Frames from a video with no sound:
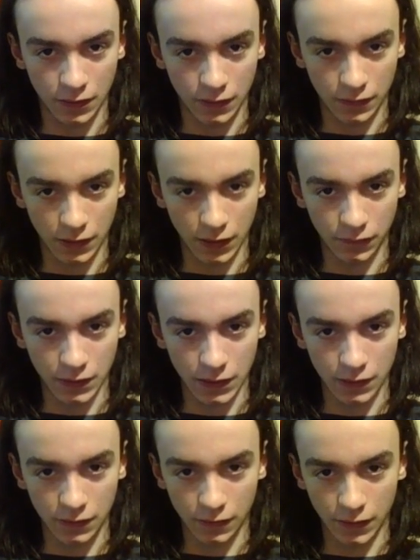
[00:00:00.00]
And I've
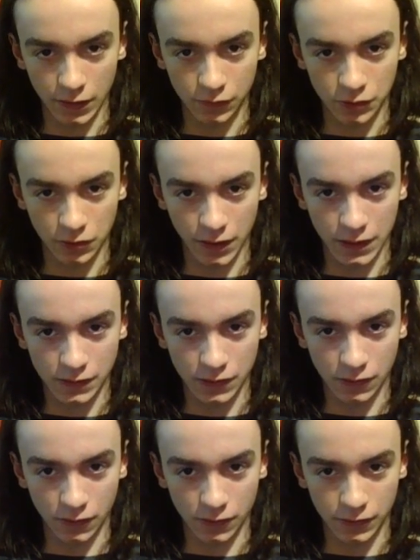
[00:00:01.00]
dated a lot of trans
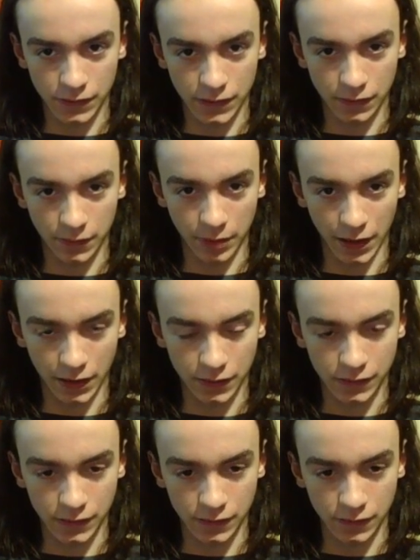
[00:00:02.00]
girls in the
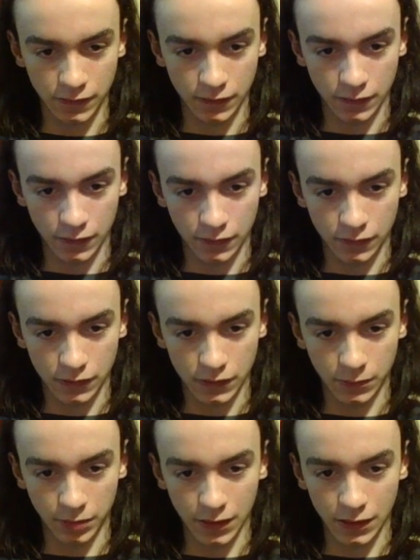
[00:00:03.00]
past.
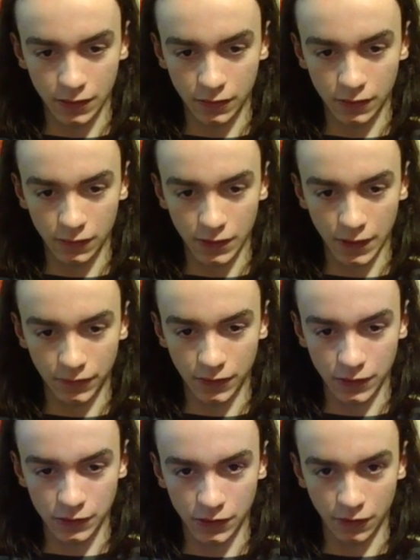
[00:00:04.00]
Depending on your
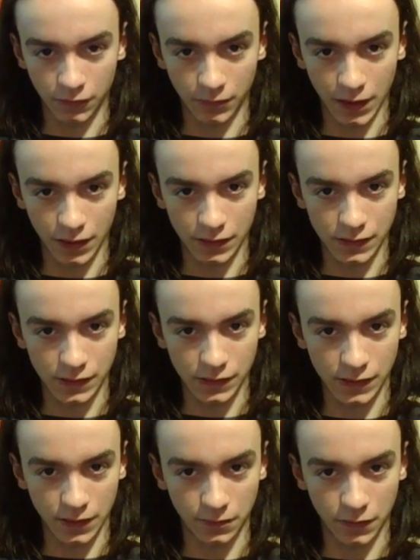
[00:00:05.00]
definition of man, it's the
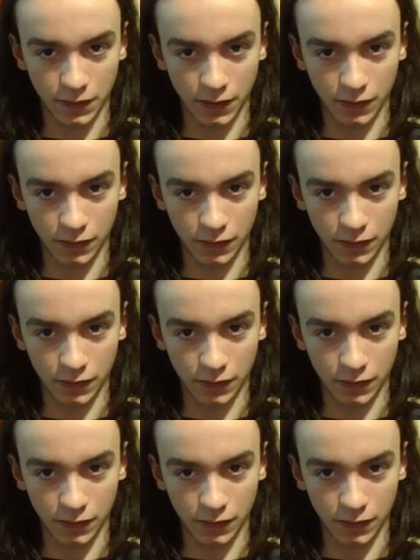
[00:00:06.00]
same thing.